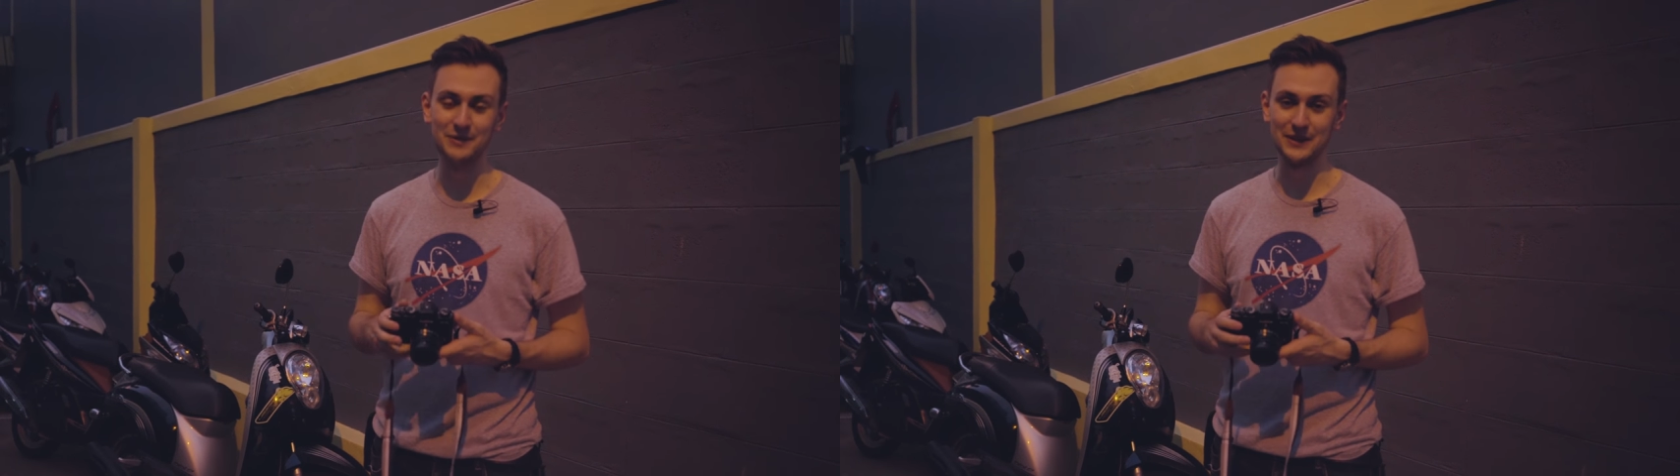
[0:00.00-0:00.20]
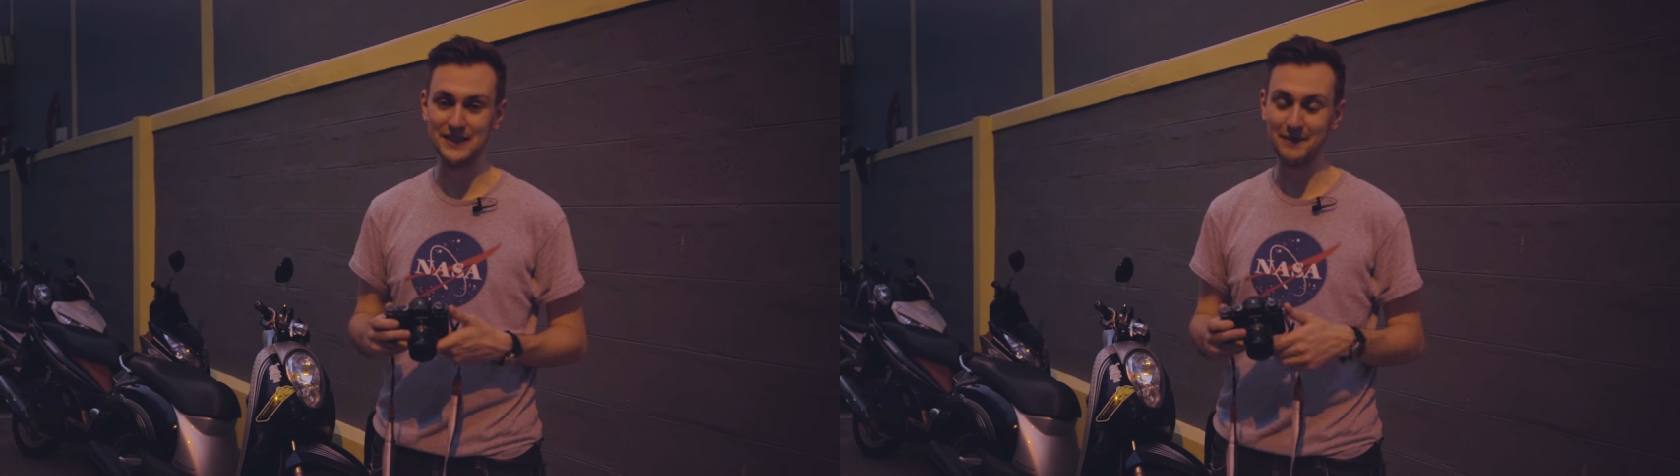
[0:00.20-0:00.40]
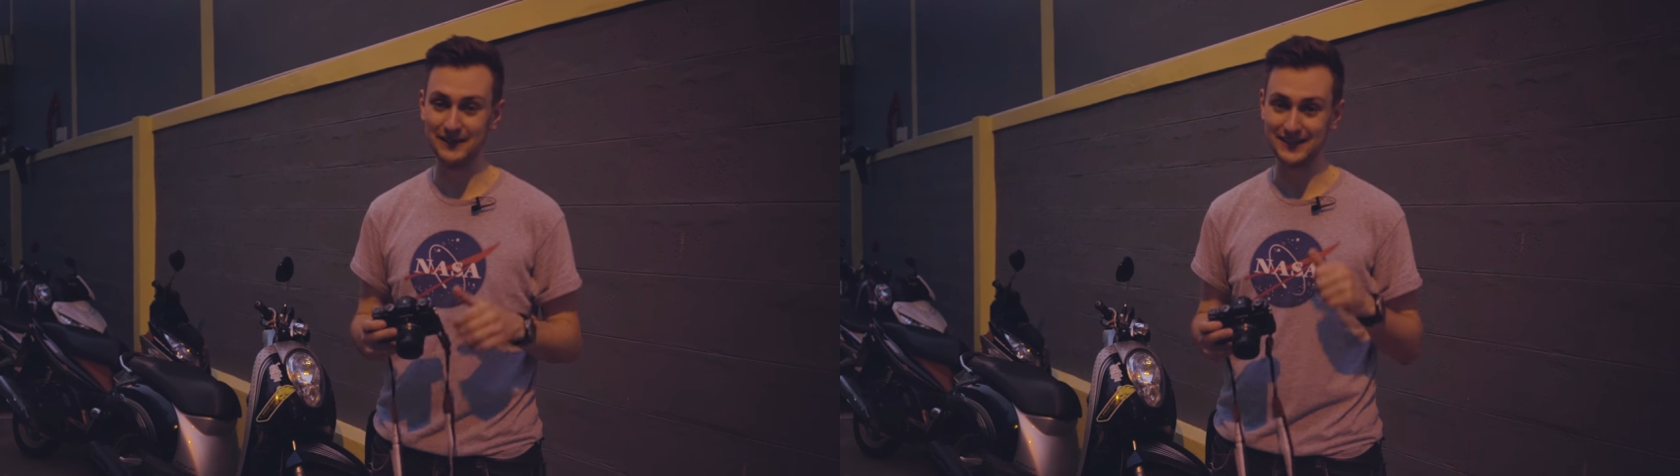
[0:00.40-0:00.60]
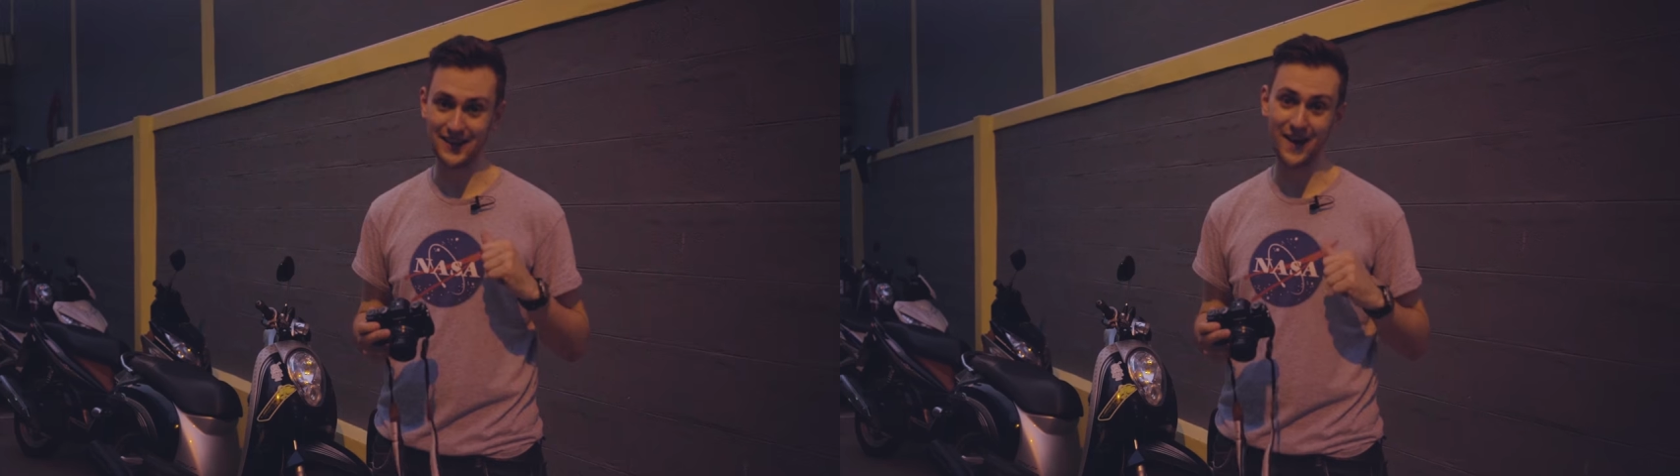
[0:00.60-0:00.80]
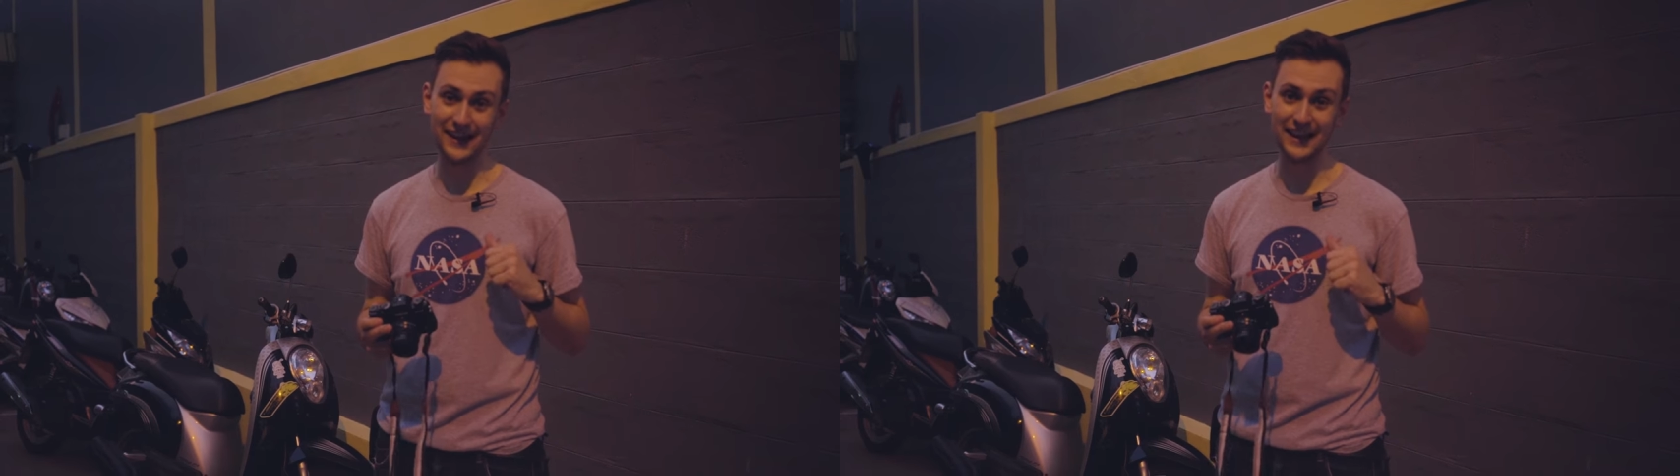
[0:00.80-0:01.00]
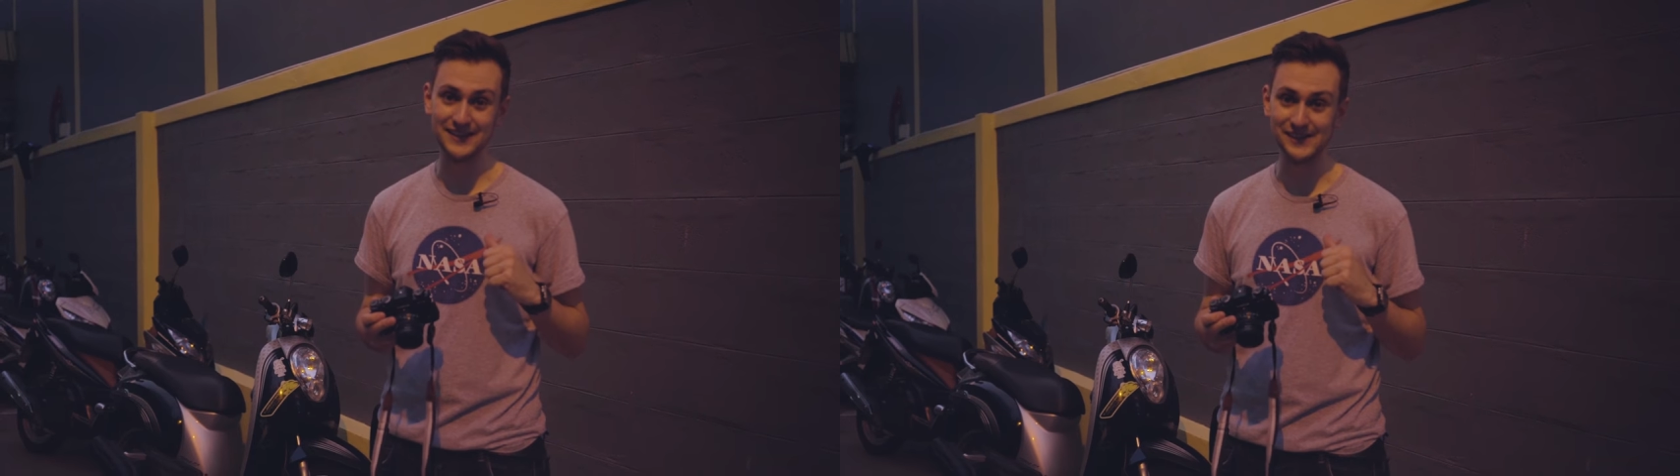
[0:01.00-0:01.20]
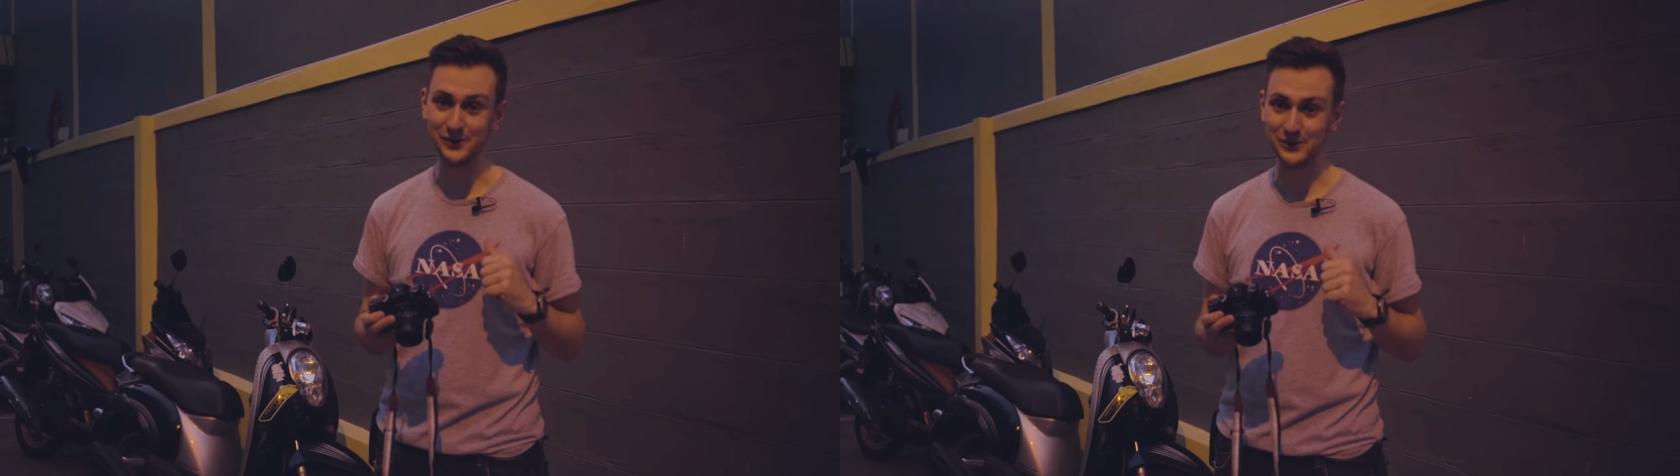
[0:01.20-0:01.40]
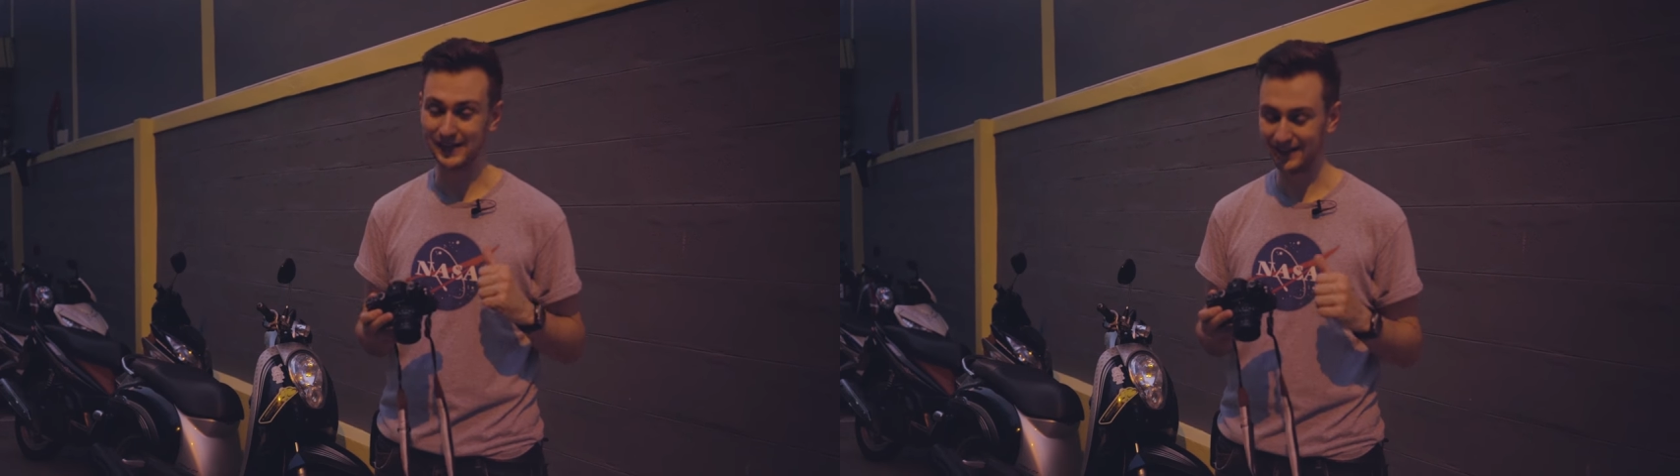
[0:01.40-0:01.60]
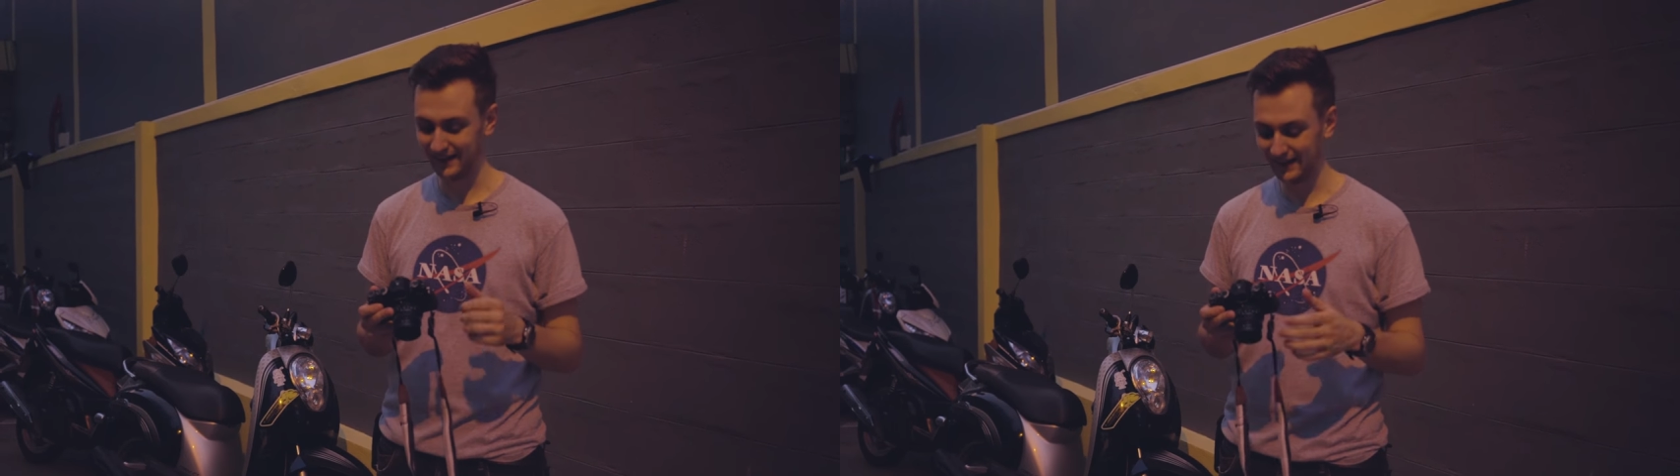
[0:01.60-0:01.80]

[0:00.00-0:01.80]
because that means that I get to use it.